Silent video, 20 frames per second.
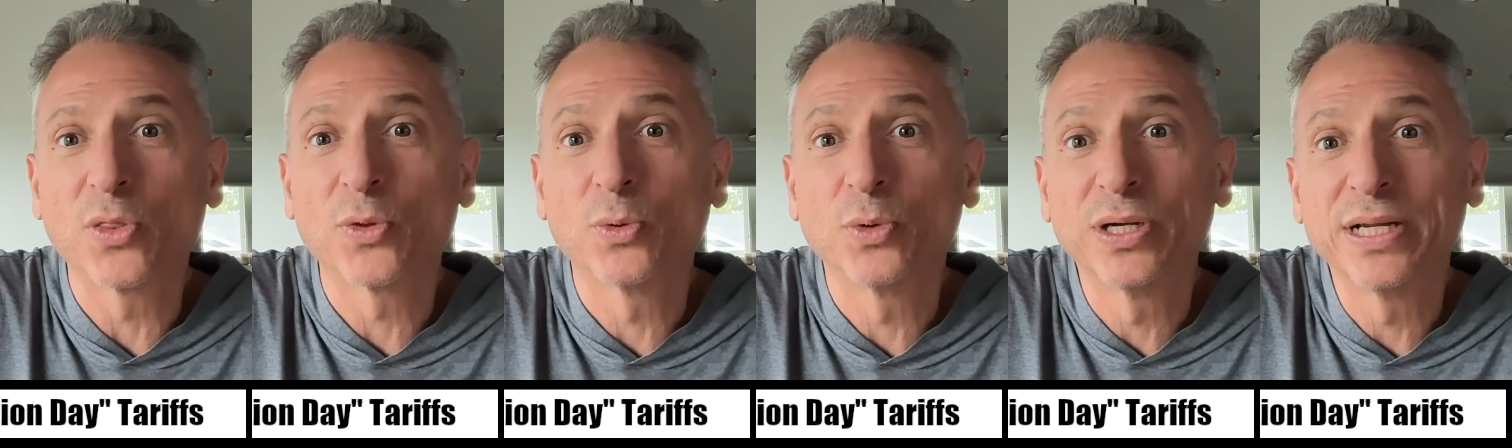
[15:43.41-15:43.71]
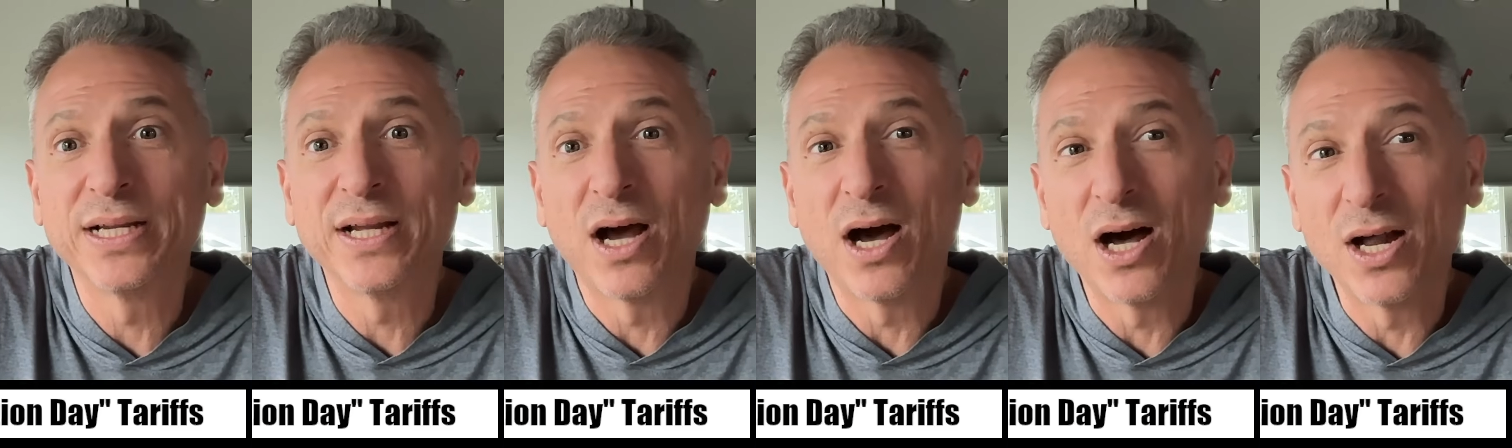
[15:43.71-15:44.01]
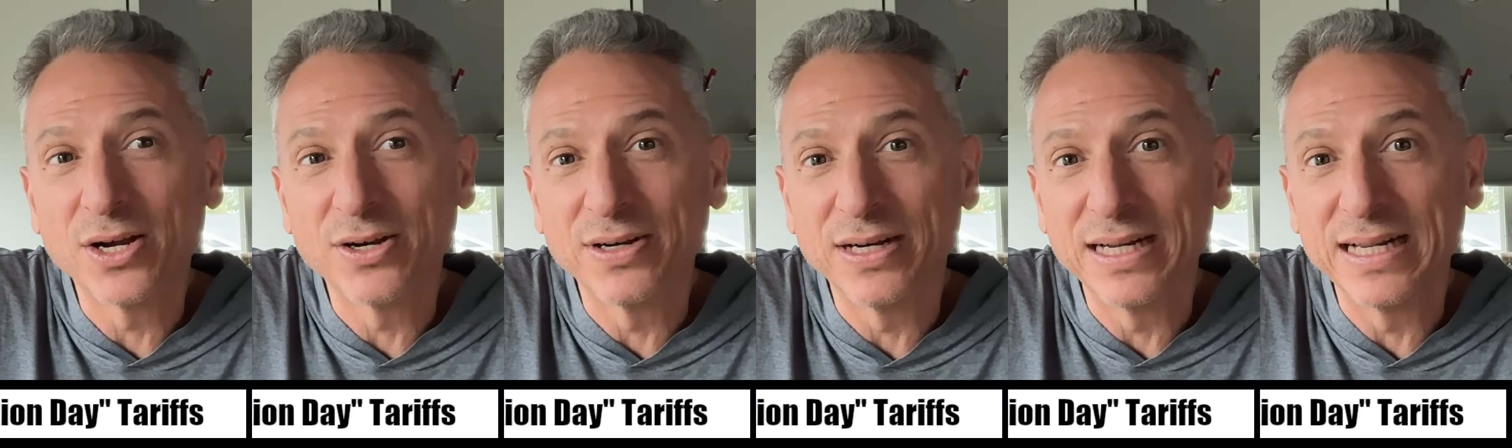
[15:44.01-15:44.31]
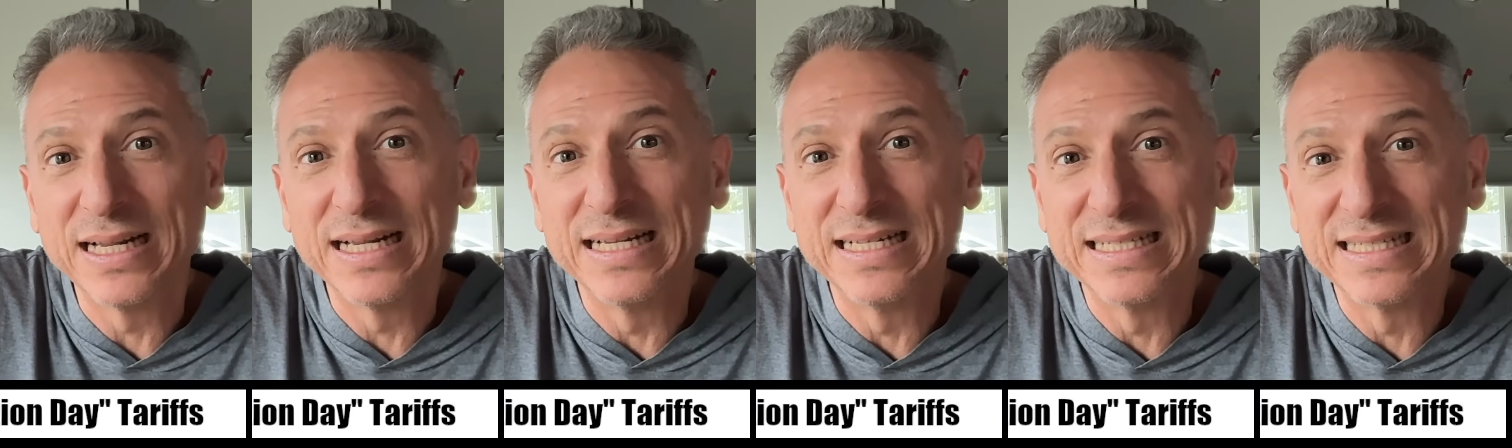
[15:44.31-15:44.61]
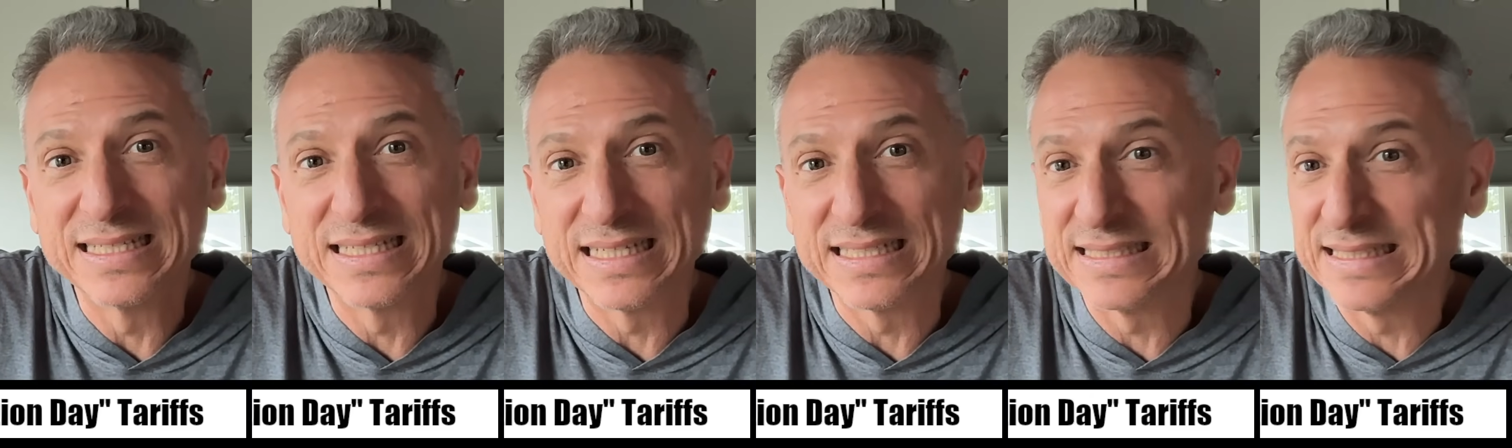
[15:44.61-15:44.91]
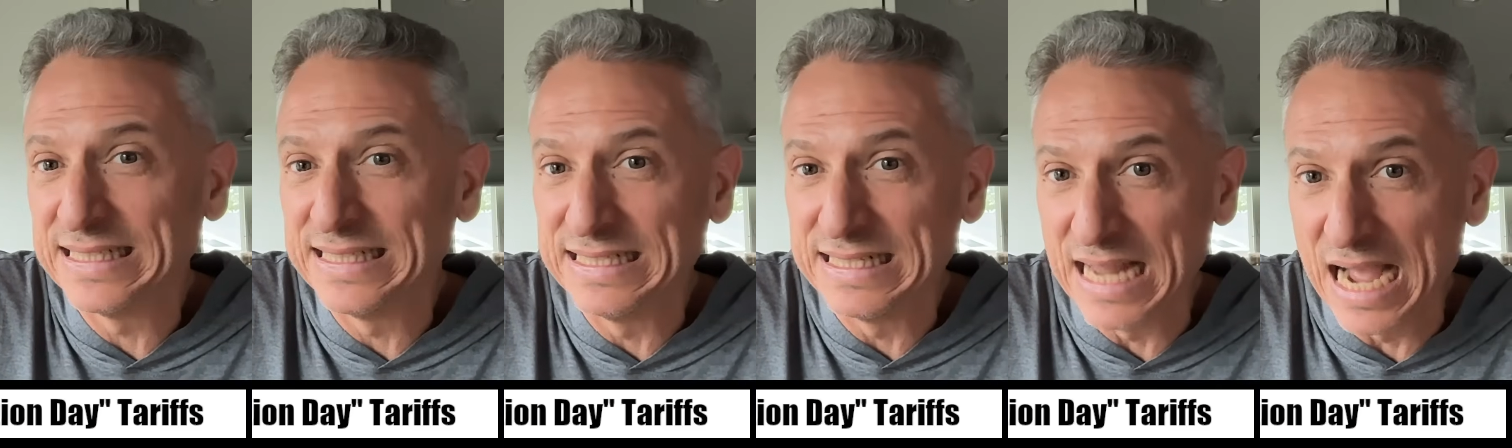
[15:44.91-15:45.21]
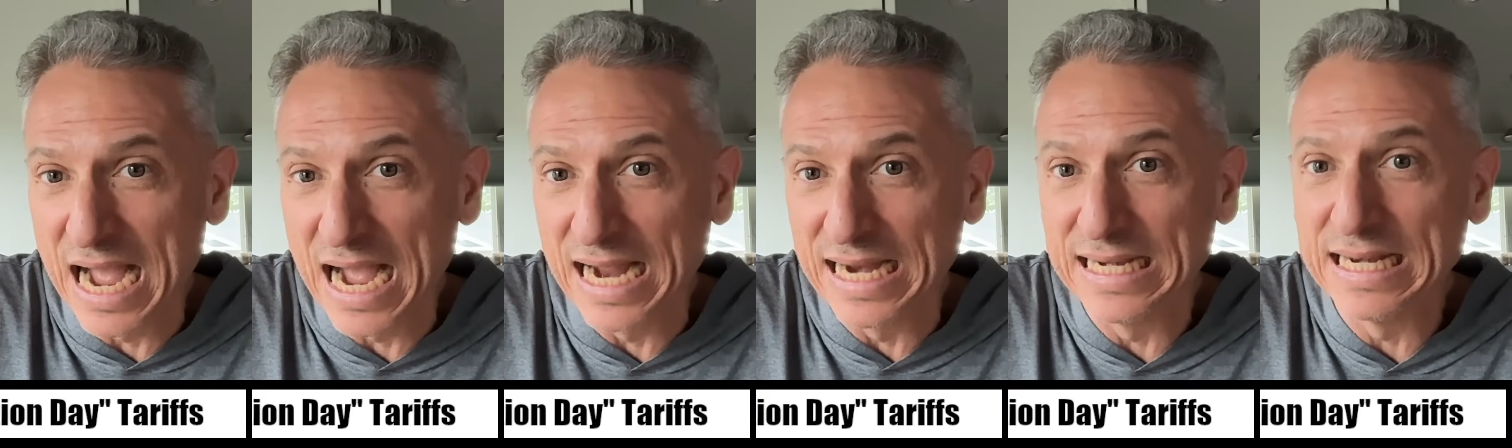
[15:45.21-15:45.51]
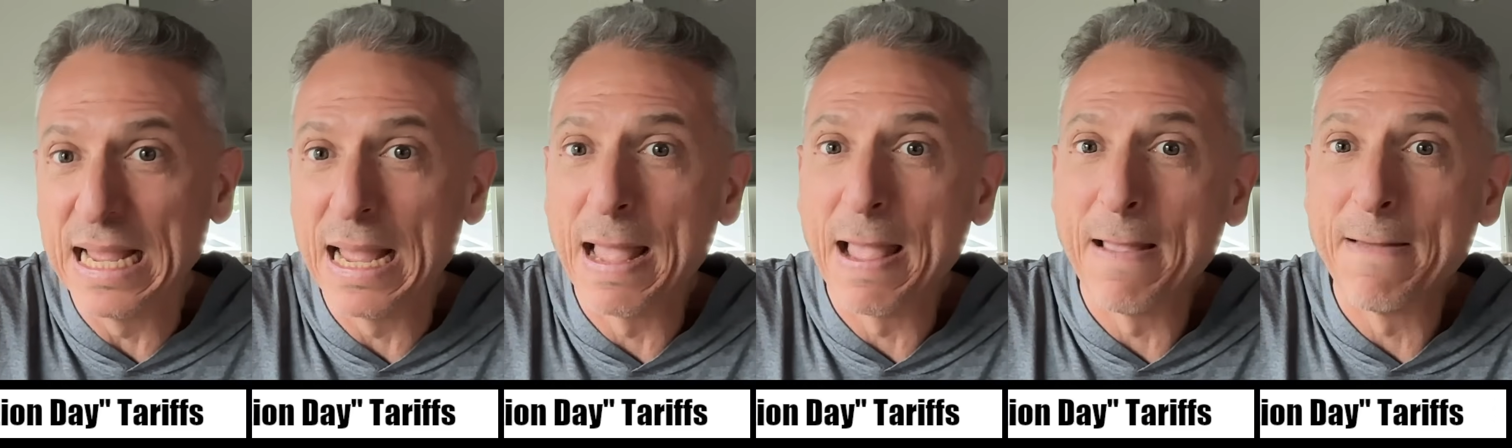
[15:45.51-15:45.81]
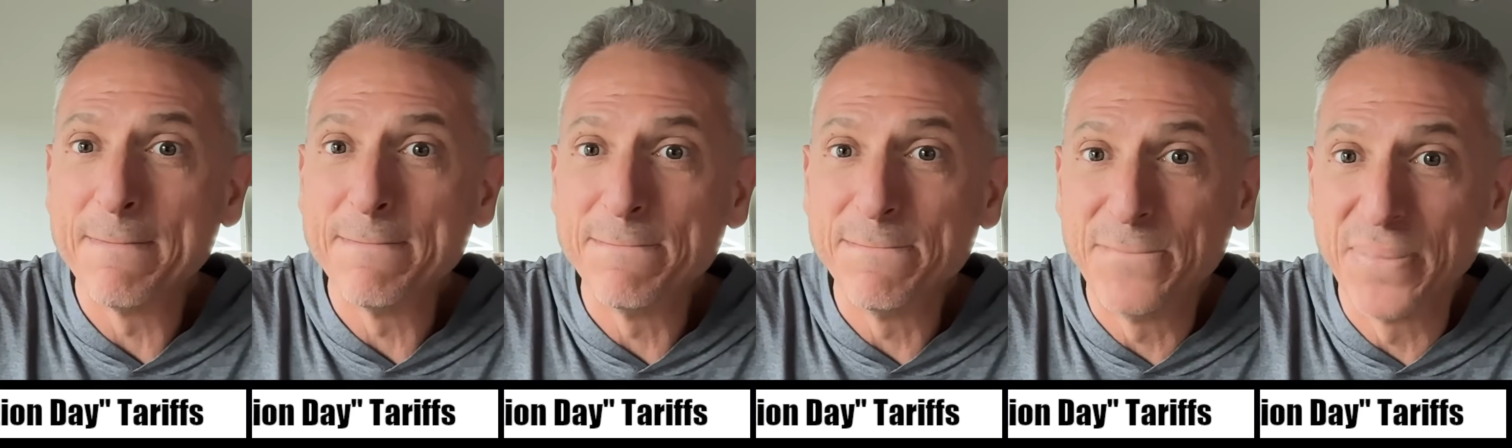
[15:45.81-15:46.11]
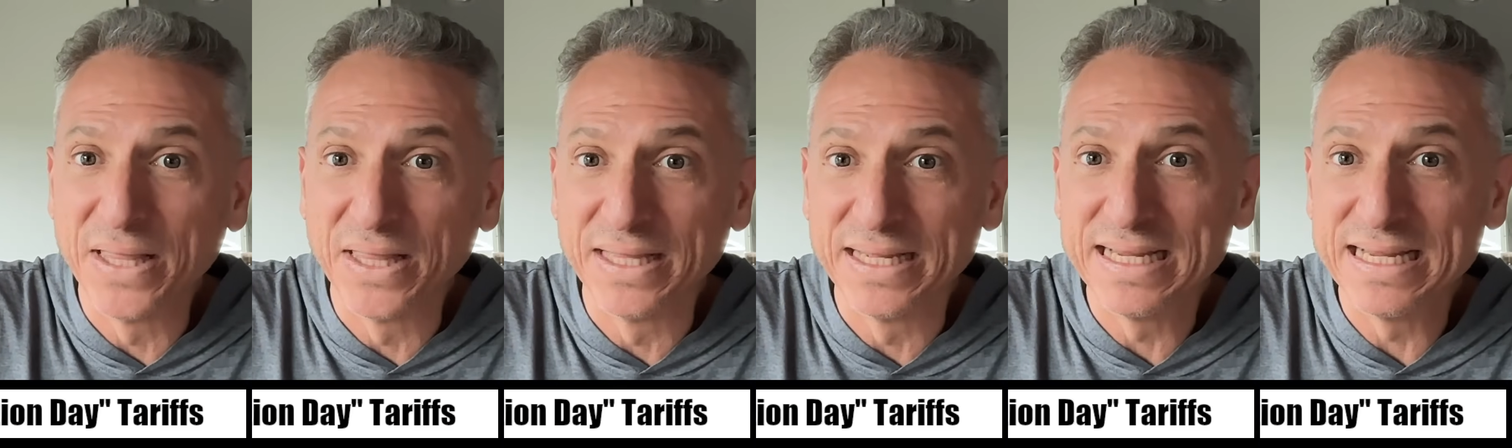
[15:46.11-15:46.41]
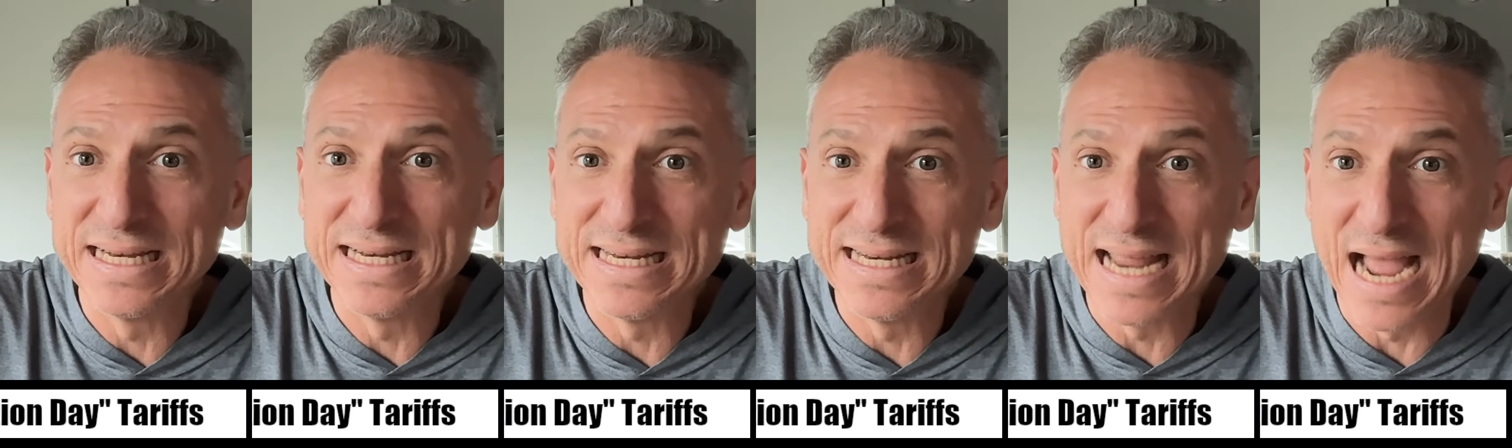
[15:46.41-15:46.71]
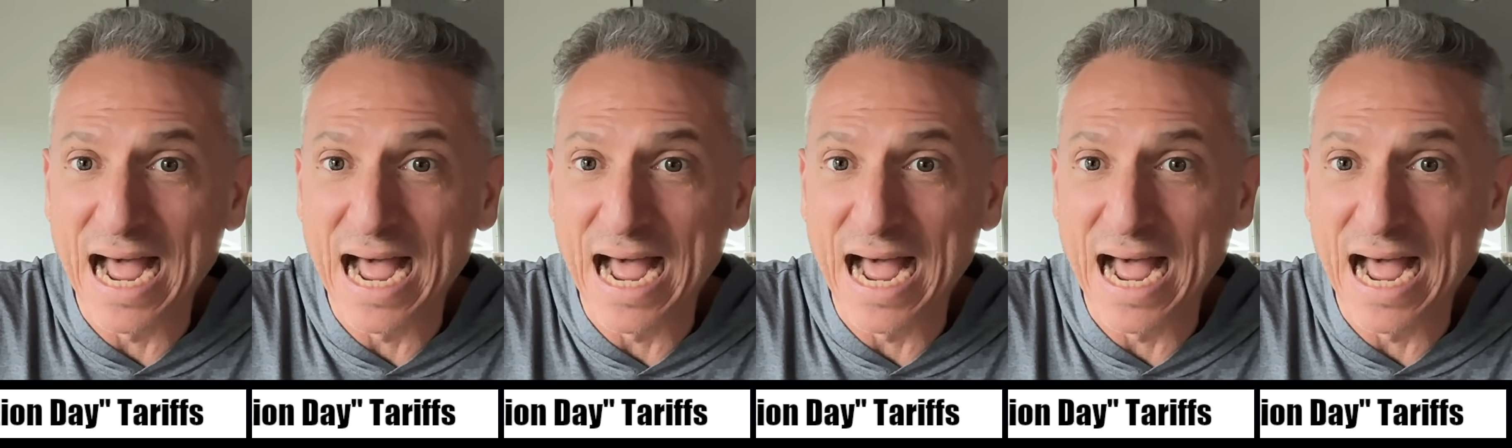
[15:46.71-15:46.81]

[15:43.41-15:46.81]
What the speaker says: $369 billion.